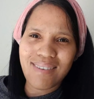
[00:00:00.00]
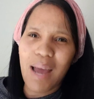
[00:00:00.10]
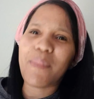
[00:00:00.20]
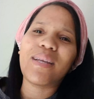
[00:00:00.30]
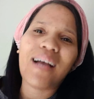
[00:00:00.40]

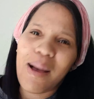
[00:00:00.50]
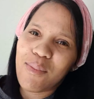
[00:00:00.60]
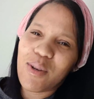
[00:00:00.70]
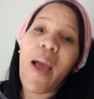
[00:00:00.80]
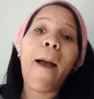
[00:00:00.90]
I mean, come
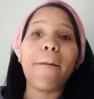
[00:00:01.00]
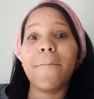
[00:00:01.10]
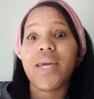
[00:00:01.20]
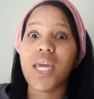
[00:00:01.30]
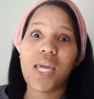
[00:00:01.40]
on,
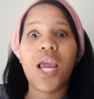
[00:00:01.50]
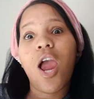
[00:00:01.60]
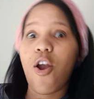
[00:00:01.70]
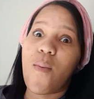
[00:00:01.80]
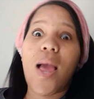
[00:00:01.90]
be
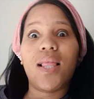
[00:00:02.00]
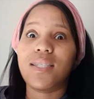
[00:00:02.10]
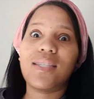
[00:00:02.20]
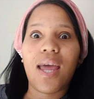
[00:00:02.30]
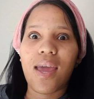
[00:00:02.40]

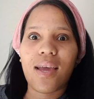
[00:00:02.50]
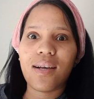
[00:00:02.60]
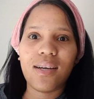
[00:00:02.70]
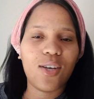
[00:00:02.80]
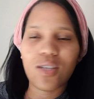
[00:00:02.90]
realistic.
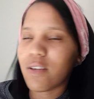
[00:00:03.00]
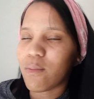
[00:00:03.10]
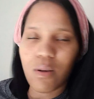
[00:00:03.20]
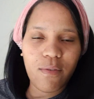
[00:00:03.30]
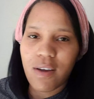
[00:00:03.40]
Not
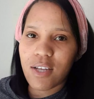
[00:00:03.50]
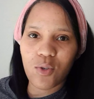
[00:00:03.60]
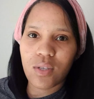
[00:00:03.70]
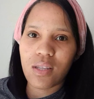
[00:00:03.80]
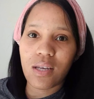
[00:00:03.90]
everybody finds
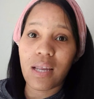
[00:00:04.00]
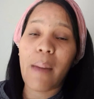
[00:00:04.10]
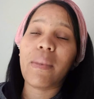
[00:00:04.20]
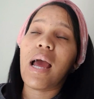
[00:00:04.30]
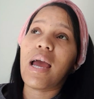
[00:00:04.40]
you entertaining. I
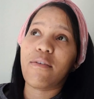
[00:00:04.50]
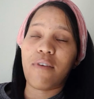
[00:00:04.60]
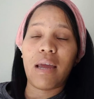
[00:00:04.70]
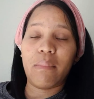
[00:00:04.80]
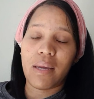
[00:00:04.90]
mean, I
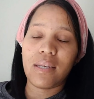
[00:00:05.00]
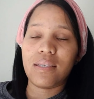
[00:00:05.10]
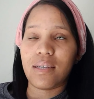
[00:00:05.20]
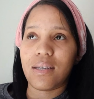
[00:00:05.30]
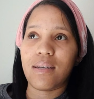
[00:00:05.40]
find me
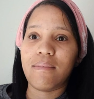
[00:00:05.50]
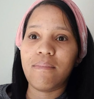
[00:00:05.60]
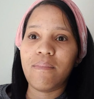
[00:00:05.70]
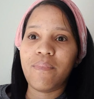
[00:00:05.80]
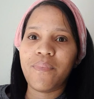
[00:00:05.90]
entertaining.
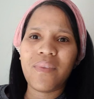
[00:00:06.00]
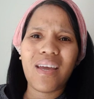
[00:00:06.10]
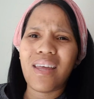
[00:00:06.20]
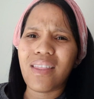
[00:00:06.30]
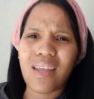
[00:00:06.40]

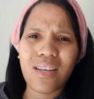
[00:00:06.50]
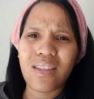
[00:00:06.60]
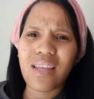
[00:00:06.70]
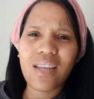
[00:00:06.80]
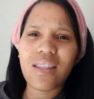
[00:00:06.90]
And that
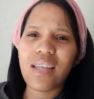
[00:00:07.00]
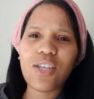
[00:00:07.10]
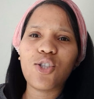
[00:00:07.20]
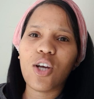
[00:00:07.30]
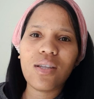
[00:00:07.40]
that that
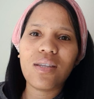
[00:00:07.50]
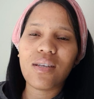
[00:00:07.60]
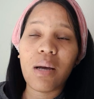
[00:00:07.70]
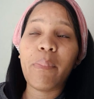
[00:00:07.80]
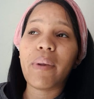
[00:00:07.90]
is not
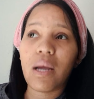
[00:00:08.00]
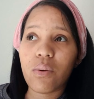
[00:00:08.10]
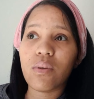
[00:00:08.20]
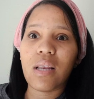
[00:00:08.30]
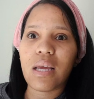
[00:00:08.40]
a
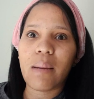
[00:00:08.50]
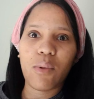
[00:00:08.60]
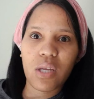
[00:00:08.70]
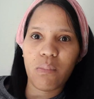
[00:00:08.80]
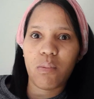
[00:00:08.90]
proud like I'm
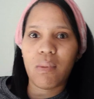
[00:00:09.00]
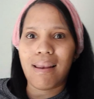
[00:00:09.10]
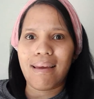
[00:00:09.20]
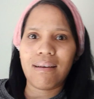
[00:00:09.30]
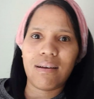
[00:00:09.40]
not keeping me
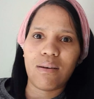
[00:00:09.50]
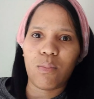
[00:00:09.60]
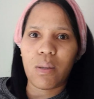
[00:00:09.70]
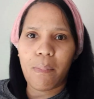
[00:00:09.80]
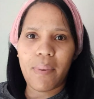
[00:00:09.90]
like or uh,
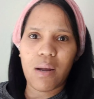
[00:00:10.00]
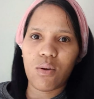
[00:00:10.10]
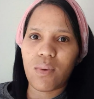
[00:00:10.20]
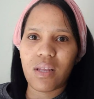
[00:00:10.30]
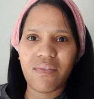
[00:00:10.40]
being proud
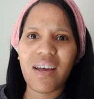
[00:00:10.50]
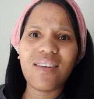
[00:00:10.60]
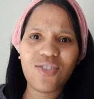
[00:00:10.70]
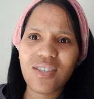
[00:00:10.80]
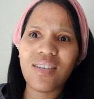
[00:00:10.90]
about it. But I
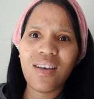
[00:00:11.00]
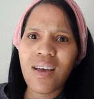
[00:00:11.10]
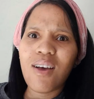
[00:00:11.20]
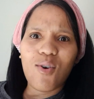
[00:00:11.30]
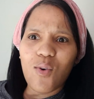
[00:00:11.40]
just
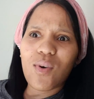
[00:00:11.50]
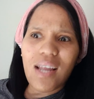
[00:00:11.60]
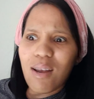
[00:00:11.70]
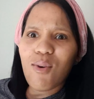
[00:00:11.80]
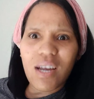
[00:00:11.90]
when
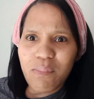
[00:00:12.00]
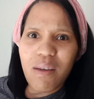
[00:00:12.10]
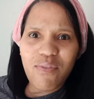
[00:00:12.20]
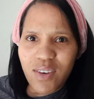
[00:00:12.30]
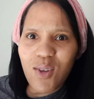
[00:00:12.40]
I look at
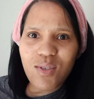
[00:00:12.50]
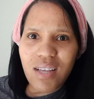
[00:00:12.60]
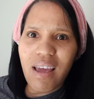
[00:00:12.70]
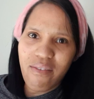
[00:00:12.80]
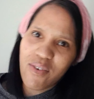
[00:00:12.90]
my videos,
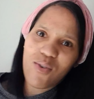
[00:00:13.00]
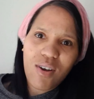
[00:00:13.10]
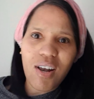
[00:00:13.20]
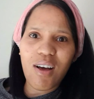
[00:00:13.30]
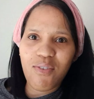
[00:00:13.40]
I have a good
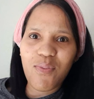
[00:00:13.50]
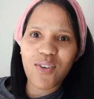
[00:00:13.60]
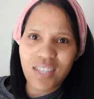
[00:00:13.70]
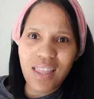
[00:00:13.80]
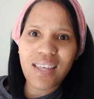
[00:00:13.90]
laugh
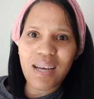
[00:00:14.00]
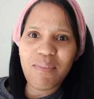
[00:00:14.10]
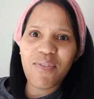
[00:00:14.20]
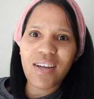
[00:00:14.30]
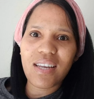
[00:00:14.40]
because I think
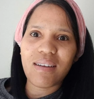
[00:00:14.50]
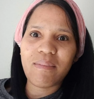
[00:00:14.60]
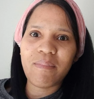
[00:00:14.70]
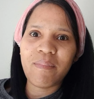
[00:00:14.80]
I'm funny.